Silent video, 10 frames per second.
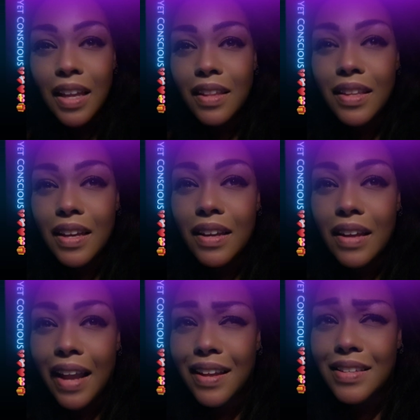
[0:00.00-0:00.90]
the,
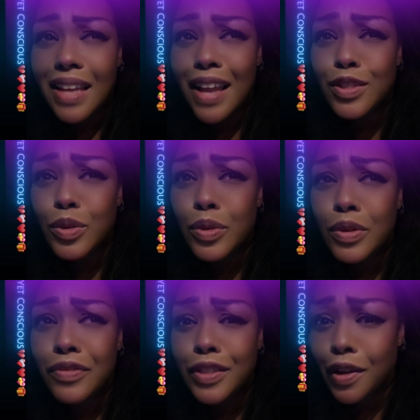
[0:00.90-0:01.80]
I guess, high school
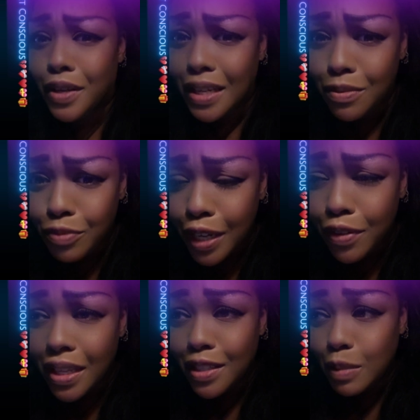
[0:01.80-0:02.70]
fraternity, whatever
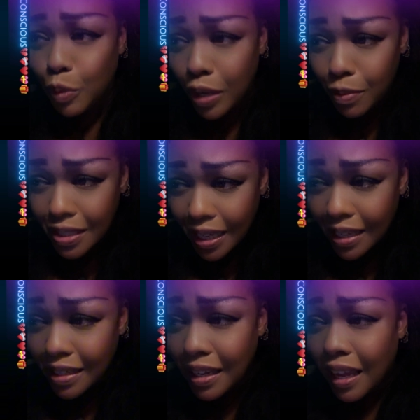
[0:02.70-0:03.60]
that this boy was
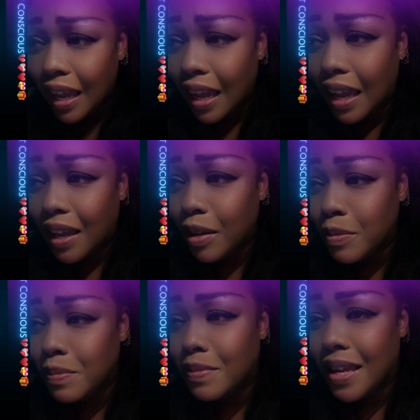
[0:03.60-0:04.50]
in,
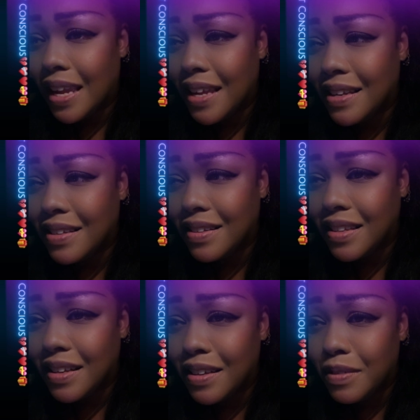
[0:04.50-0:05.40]
and
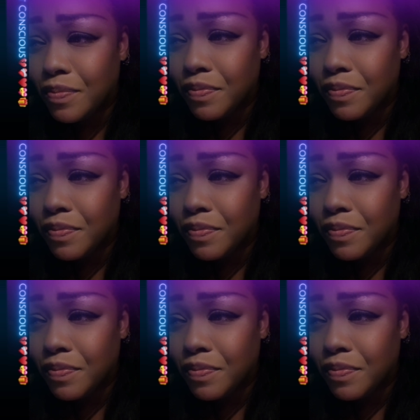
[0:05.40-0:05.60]
the